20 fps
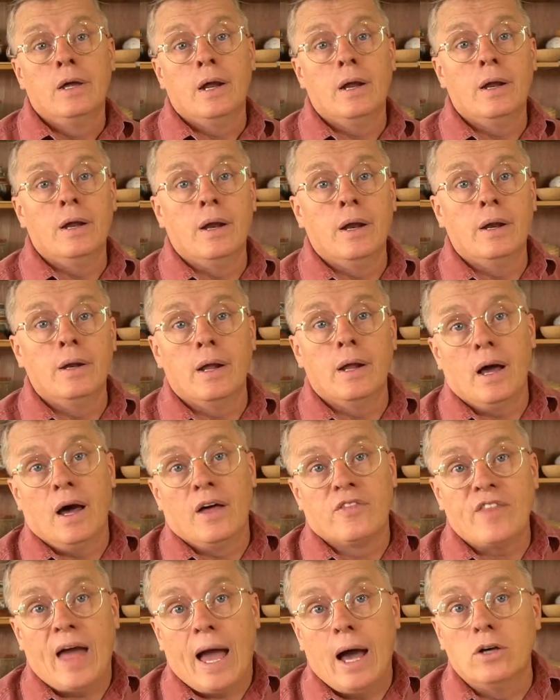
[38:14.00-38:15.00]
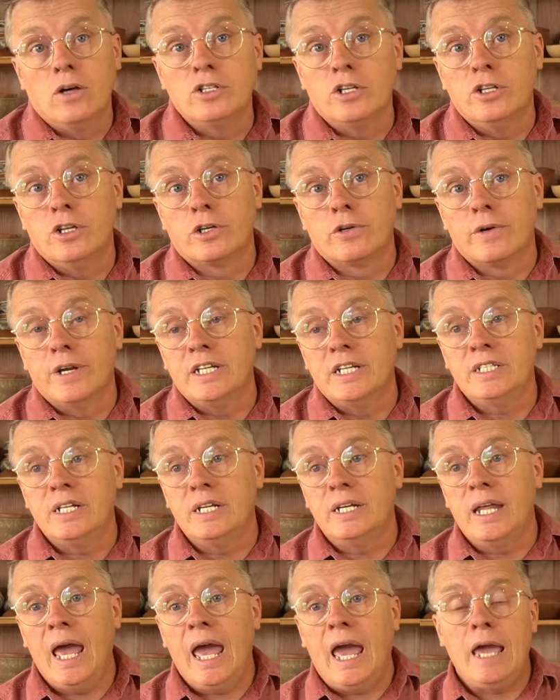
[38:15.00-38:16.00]
uh, a thousand degrees
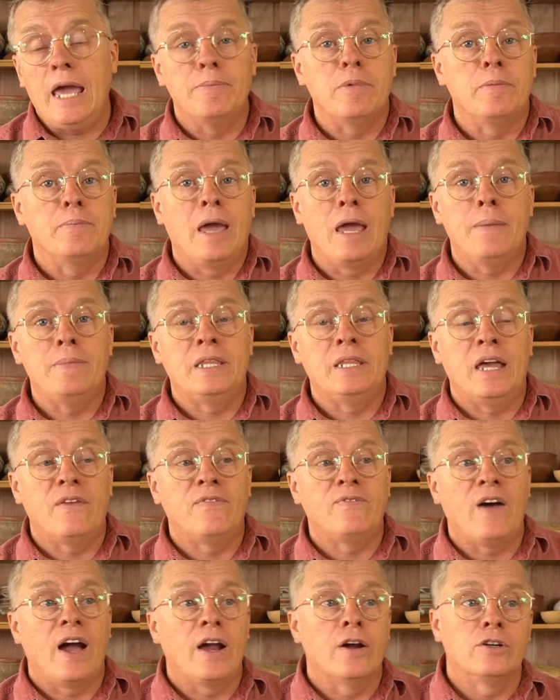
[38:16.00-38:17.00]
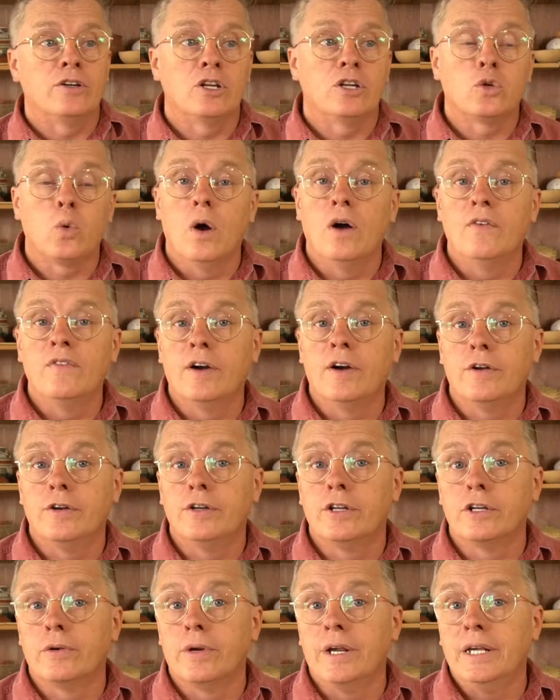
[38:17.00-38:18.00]
today, but maybe they fired to 1200
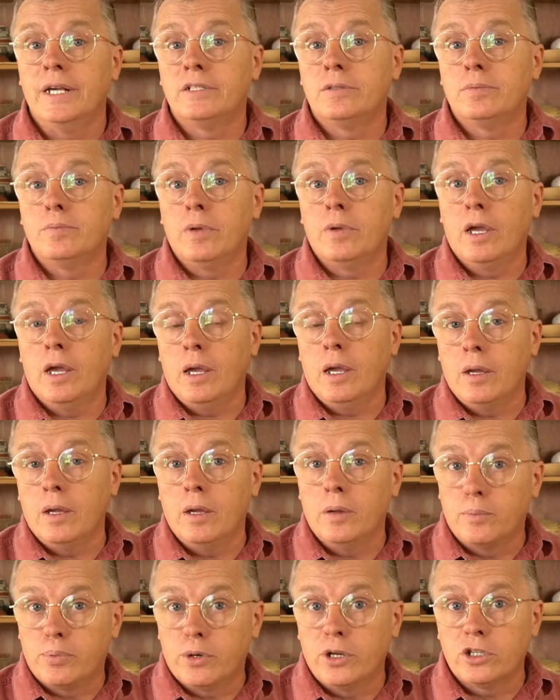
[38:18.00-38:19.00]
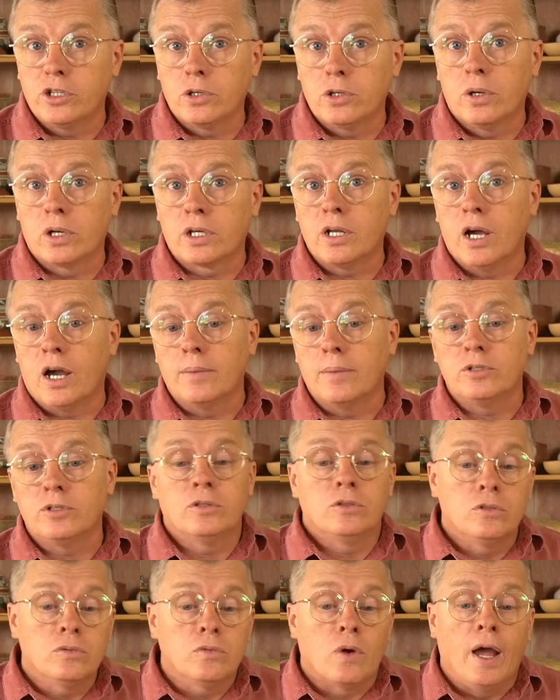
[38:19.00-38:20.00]
degrees in prehistoric times,
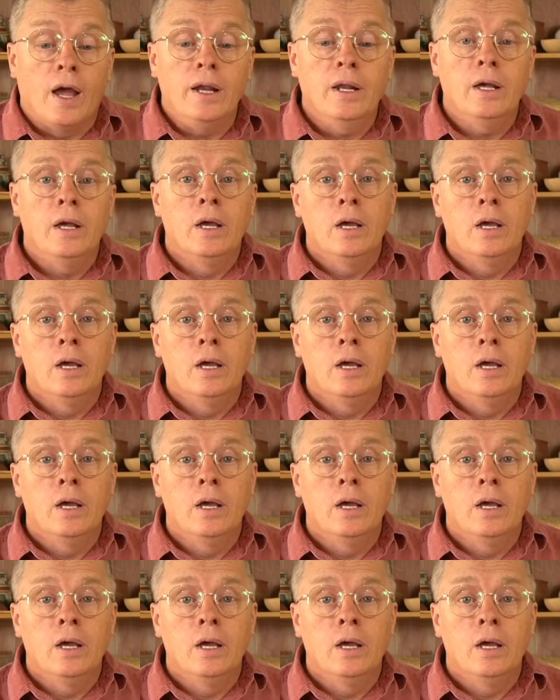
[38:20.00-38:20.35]
right?